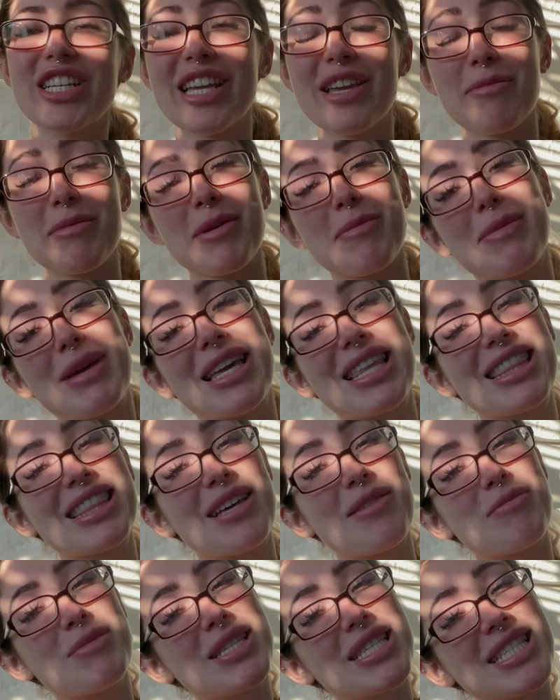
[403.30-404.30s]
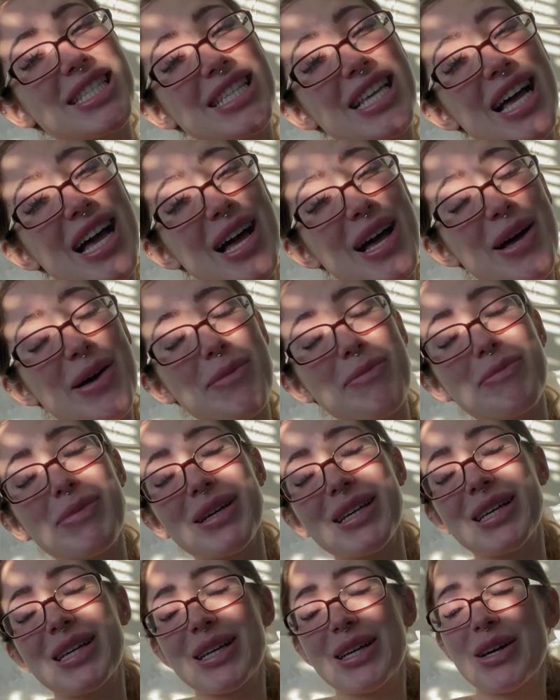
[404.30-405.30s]
to give me a big thumbs
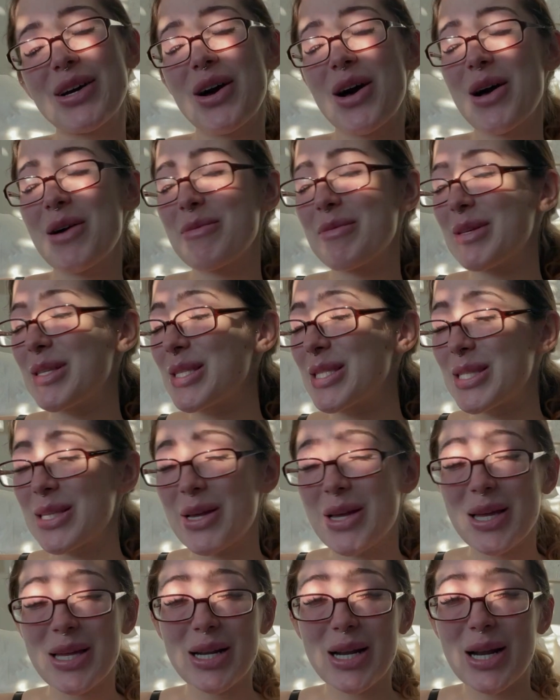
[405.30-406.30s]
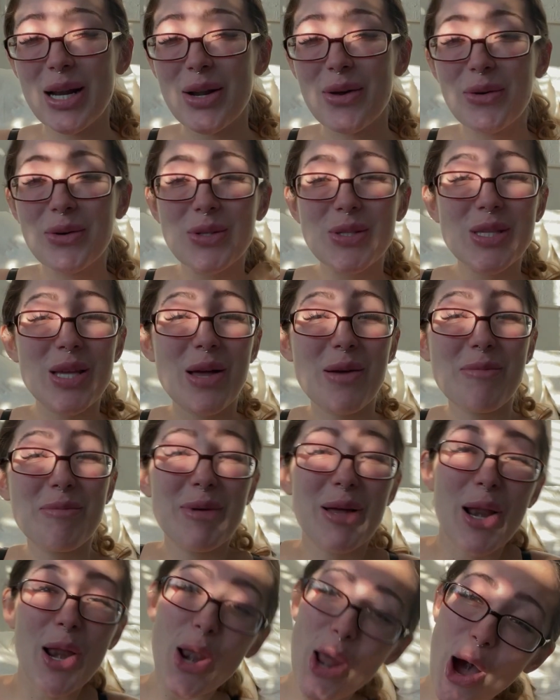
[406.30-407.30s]
up and comment something, a little something
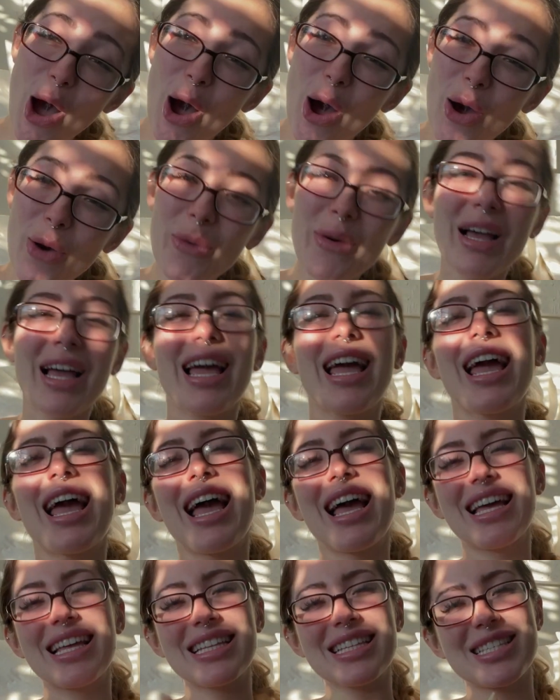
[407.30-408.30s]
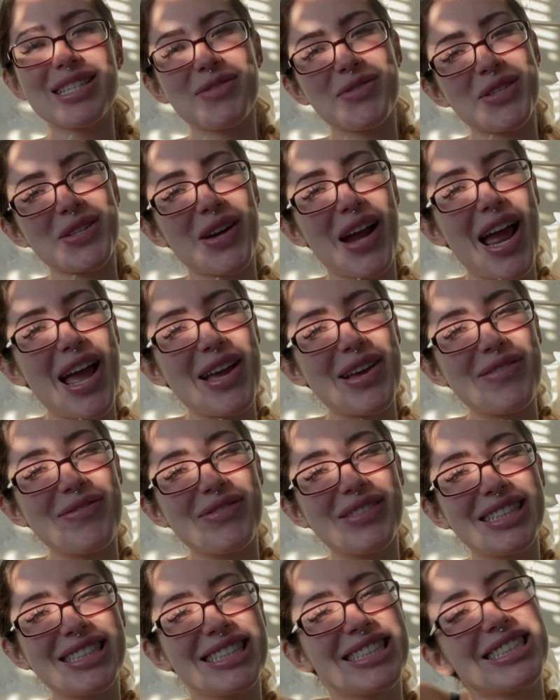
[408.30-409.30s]
below, and subscribe.
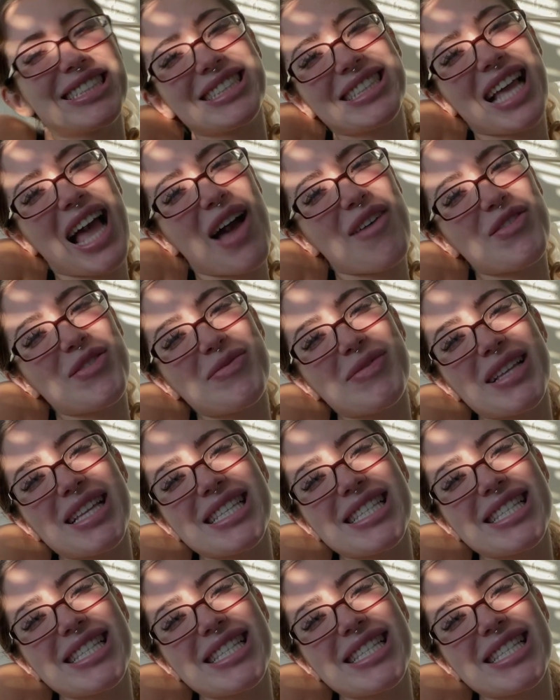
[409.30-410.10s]
Have a blessed